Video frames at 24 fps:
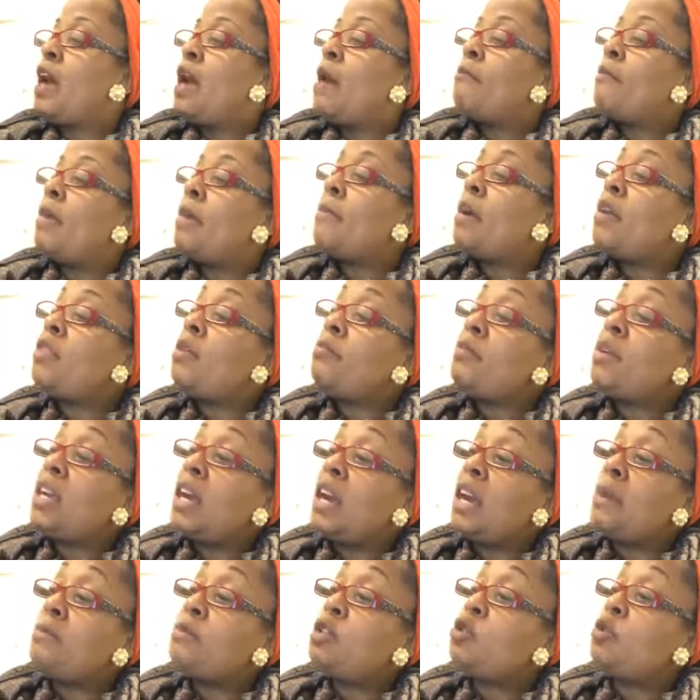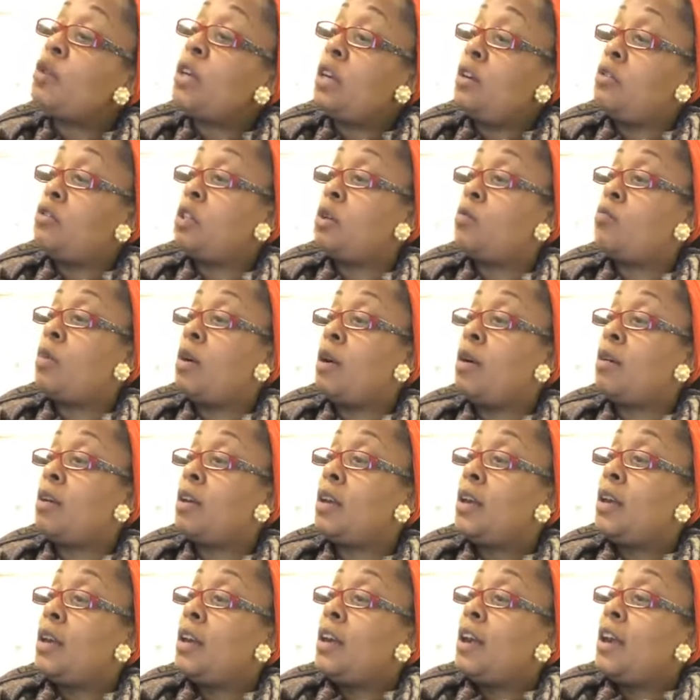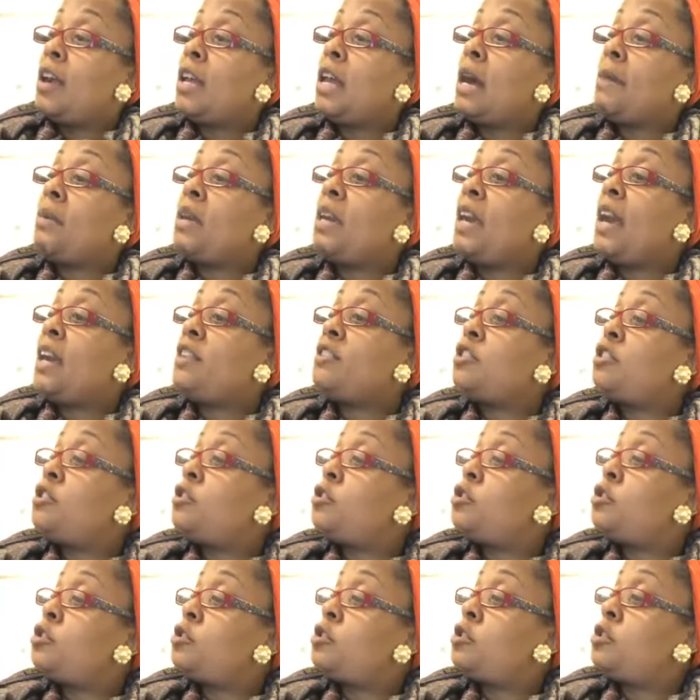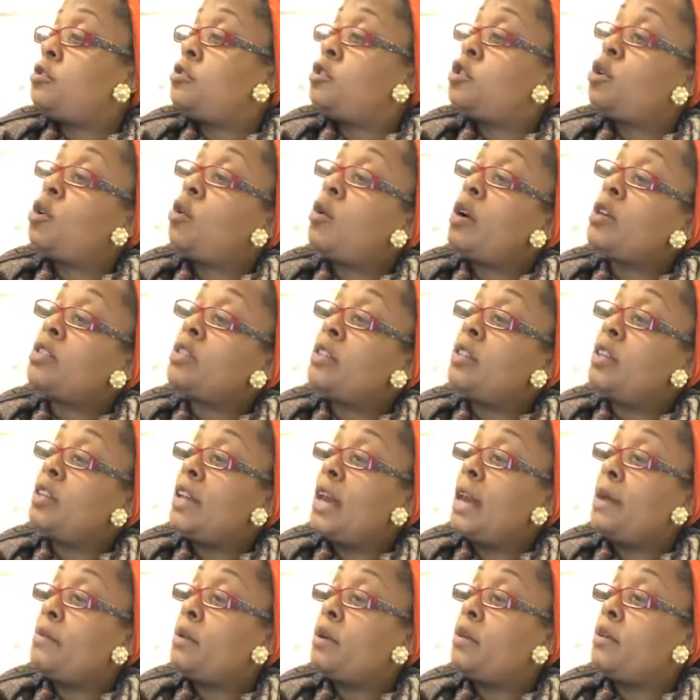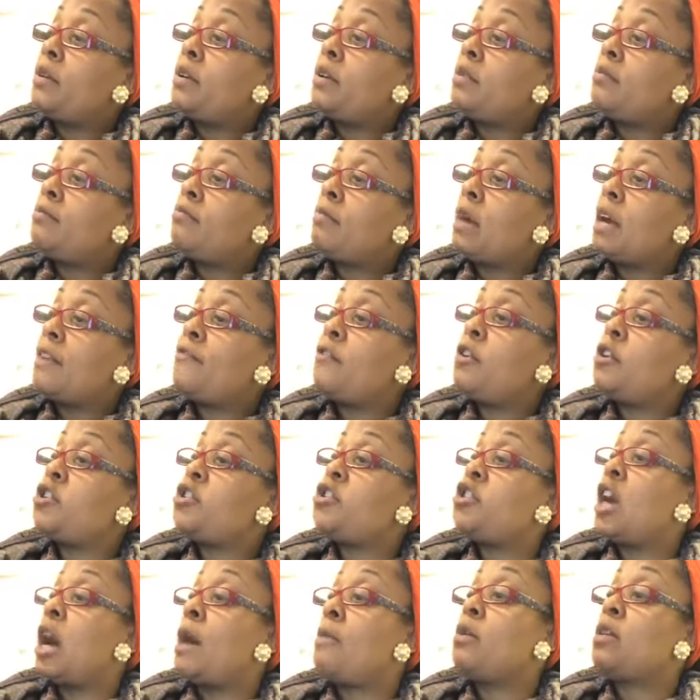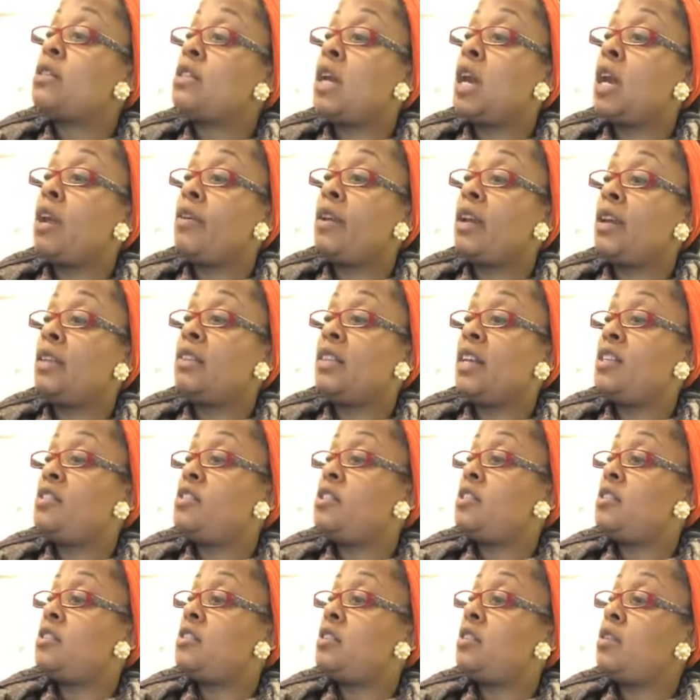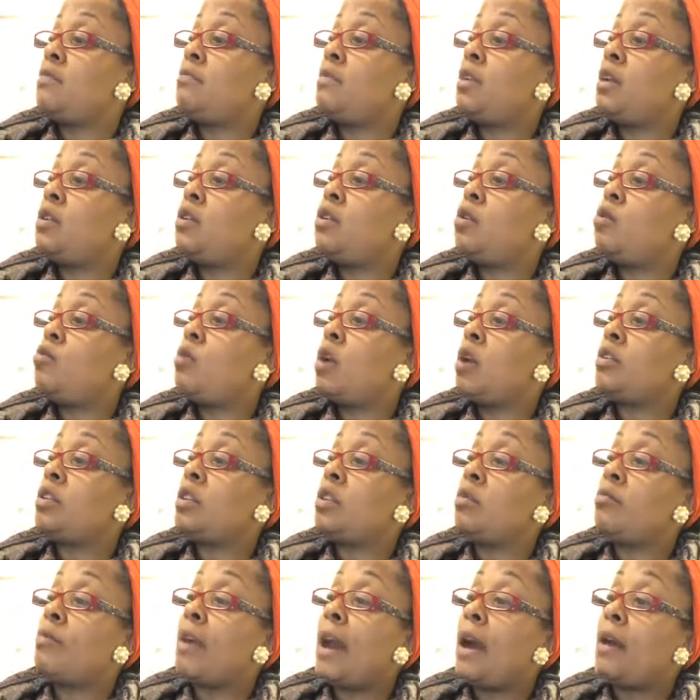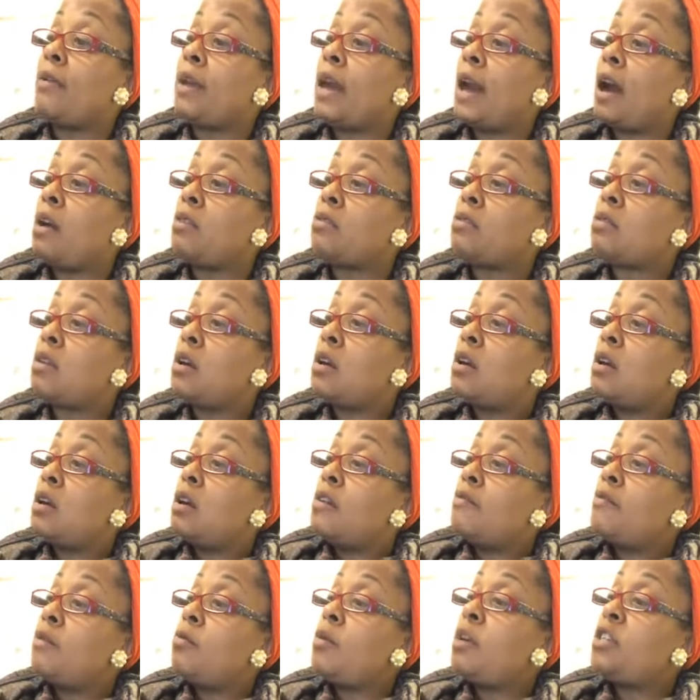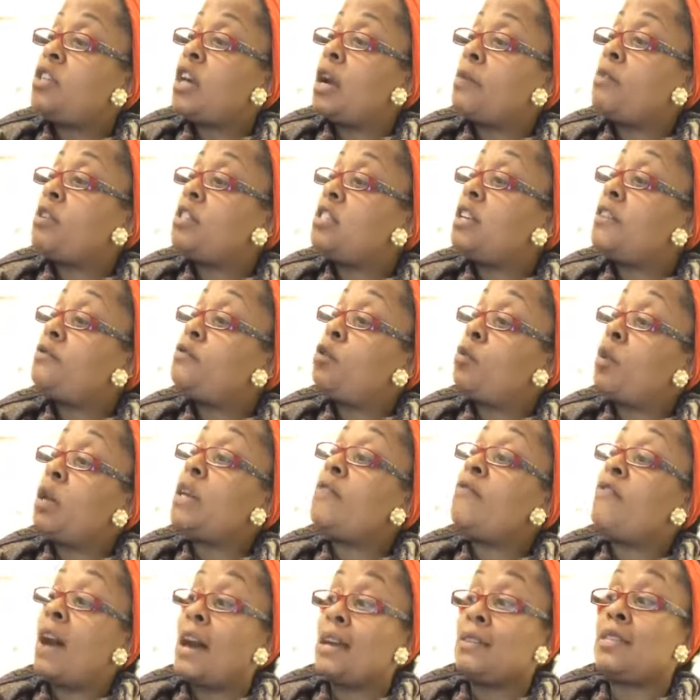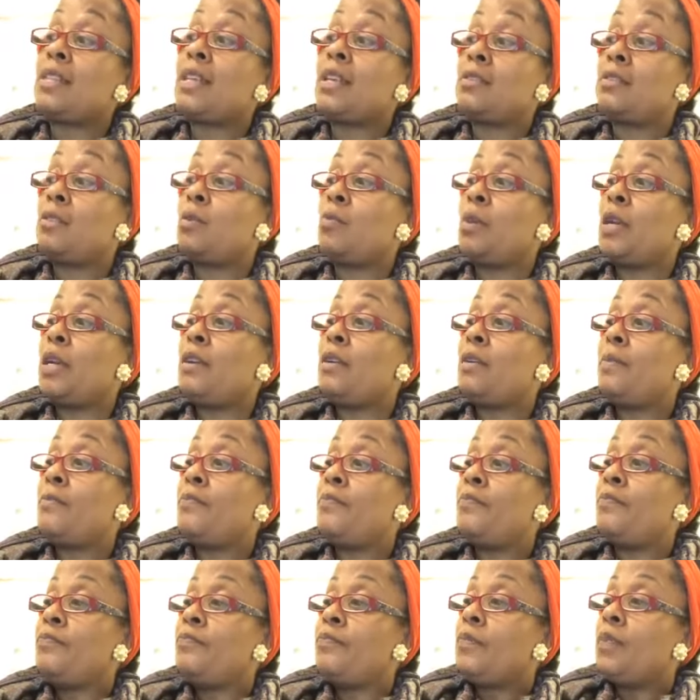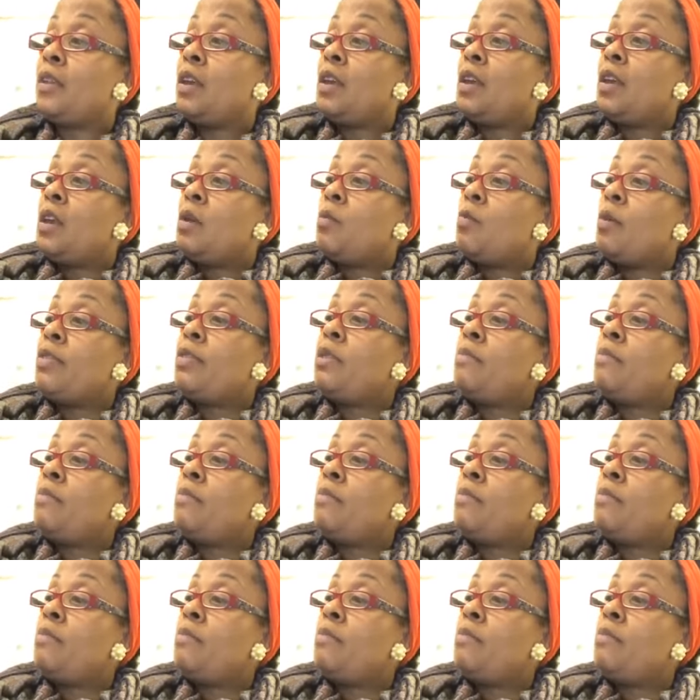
My mother became too ill to work, and I began to do chores in the neighborhood. My first job was carrying lunches to the men who worked in the roundhouse, for which I received 25 cents a week. When